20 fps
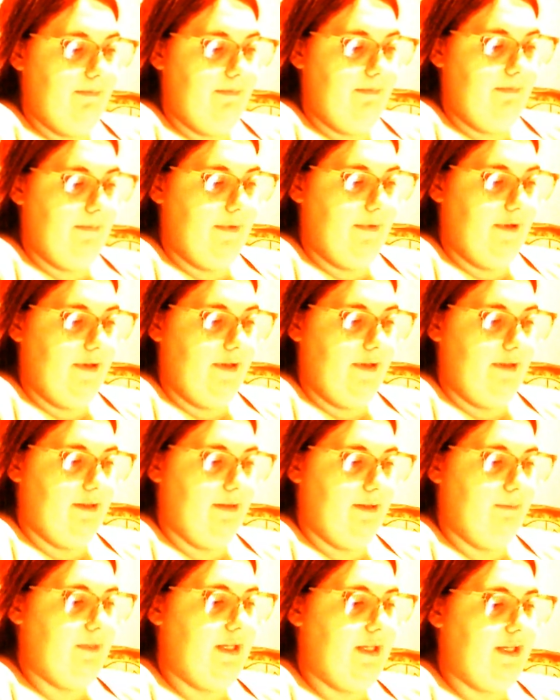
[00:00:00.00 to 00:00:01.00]
But
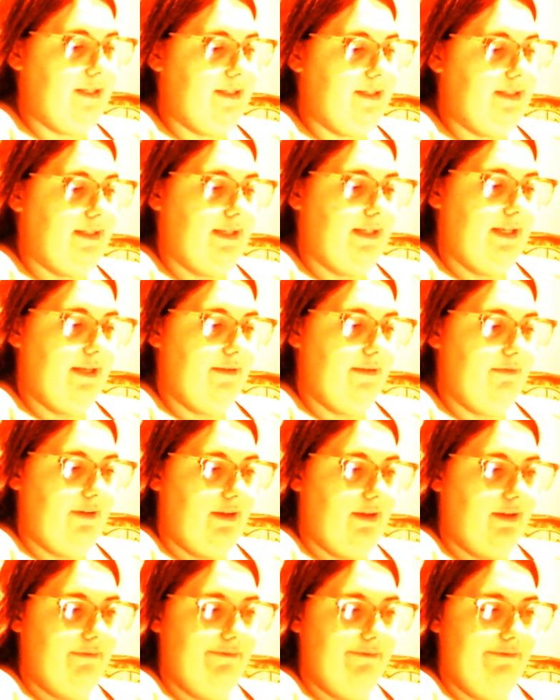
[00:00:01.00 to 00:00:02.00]
let me see if I
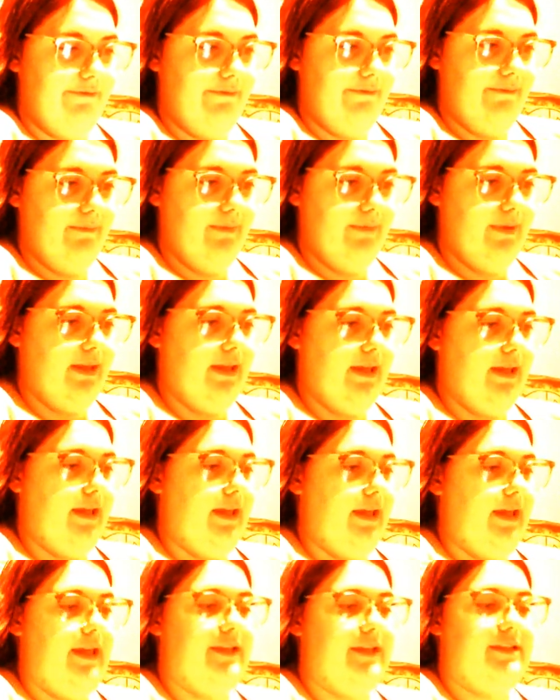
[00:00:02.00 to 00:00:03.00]
can.
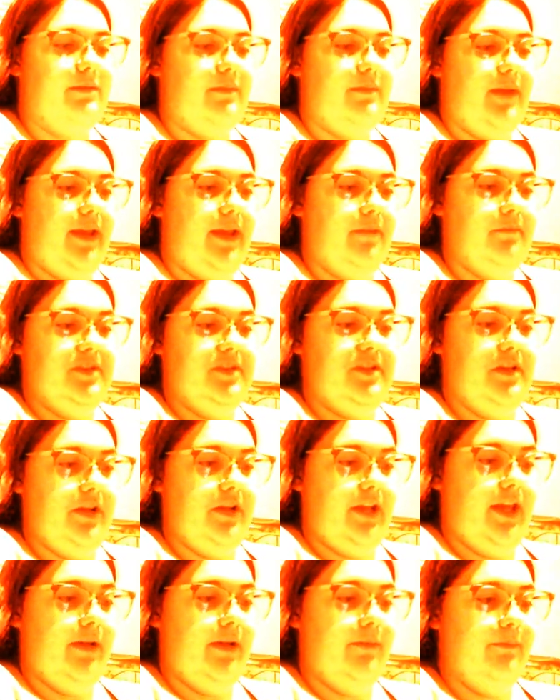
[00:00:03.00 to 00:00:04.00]
It's on my Amazon
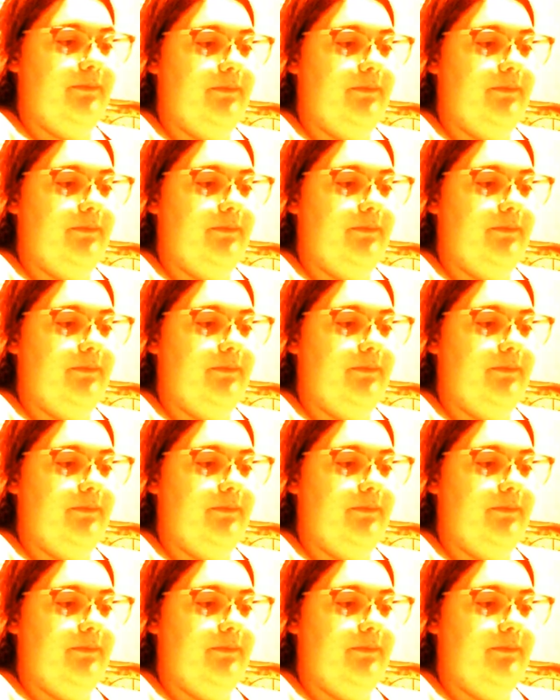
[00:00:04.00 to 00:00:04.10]
account.